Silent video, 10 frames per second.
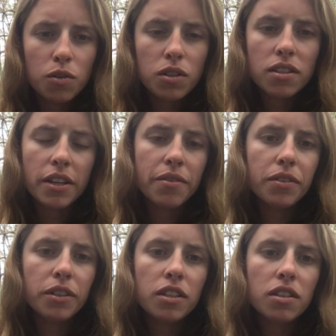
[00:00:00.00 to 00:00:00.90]
his
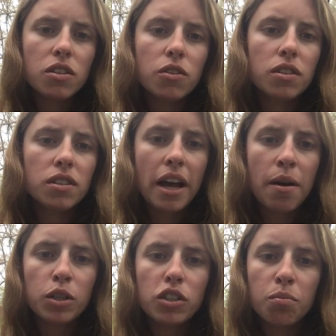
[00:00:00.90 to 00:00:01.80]
influence to
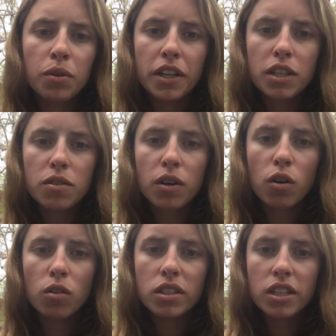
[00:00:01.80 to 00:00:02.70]
establish a place for
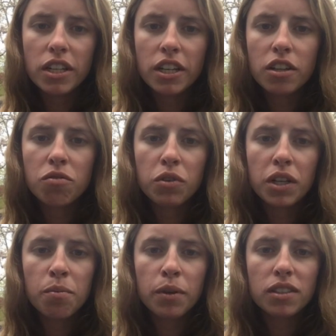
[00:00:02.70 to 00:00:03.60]
OT in
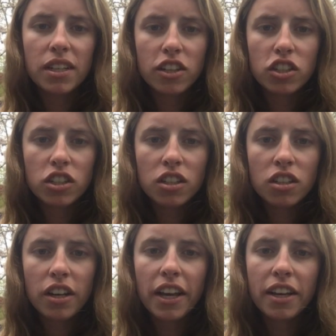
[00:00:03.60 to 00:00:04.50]
rehabilitation
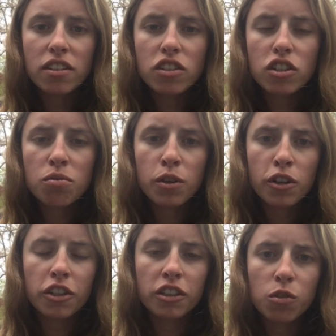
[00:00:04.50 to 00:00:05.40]
and
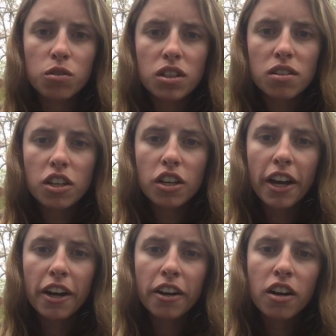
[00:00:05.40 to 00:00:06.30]
tuberculosis
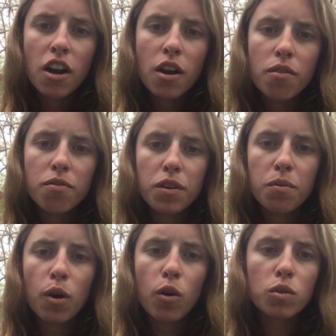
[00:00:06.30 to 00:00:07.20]
care for
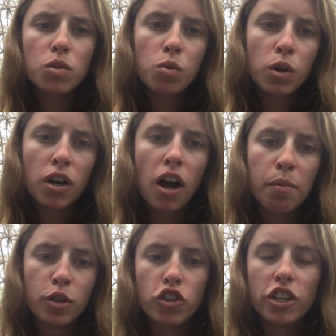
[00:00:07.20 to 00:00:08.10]
post-war
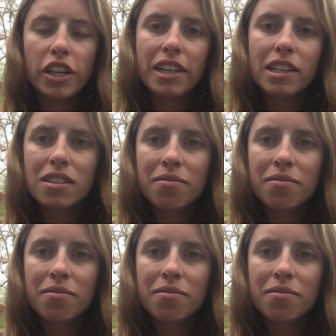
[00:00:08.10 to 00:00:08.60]
opportunities.